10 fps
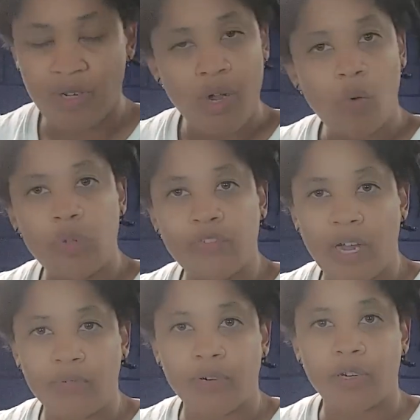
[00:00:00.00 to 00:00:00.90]
We've
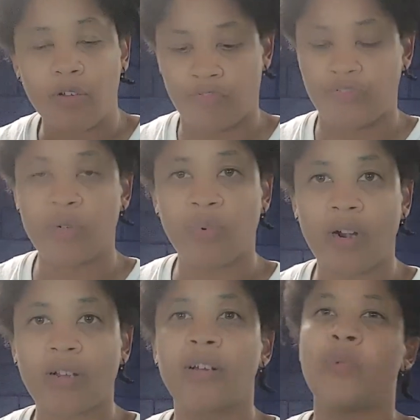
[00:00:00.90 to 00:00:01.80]
covered
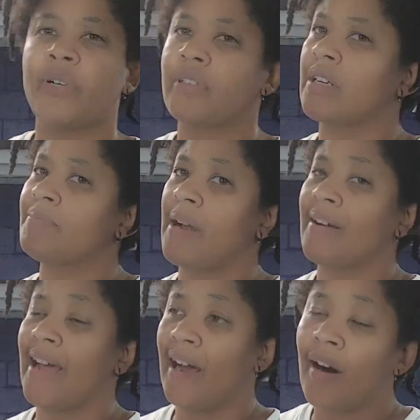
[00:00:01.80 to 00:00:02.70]
footwork. We talked about
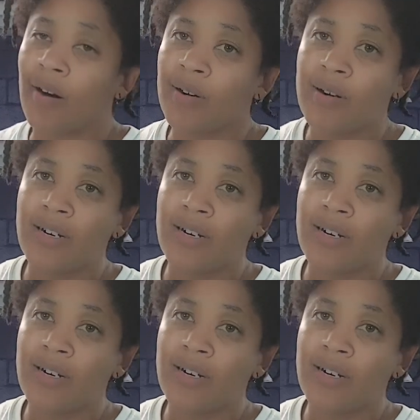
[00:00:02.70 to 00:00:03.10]
how